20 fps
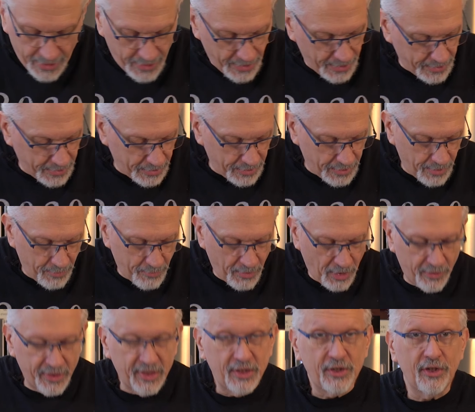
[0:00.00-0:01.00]
and I'm
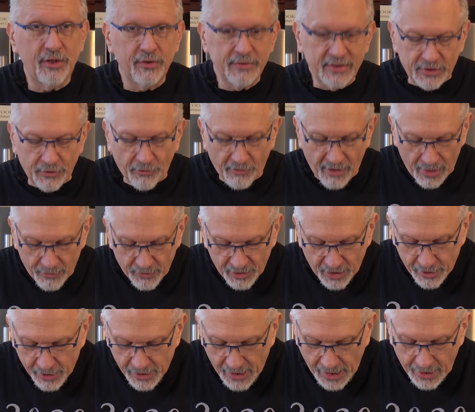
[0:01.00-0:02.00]
going to use a
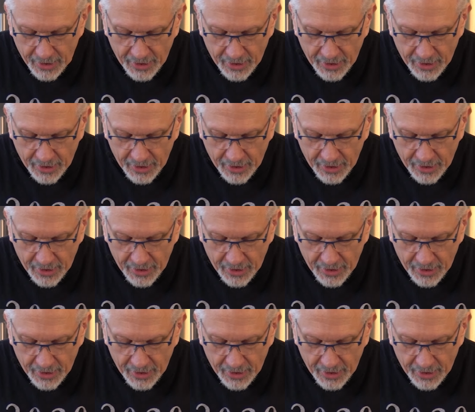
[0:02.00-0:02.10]
round cookie